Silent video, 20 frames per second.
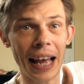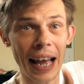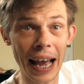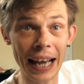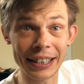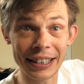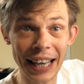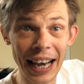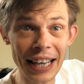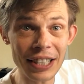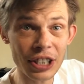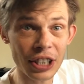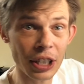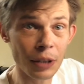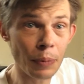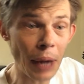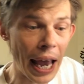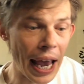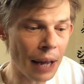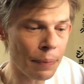A task
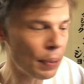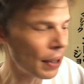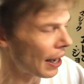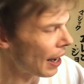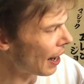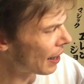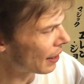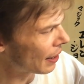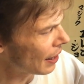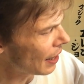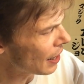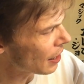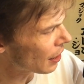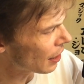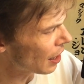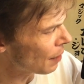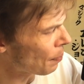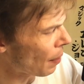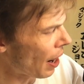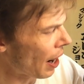can be added
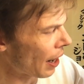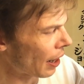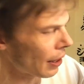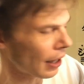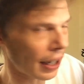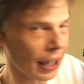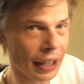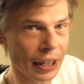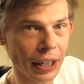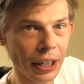easily by clicking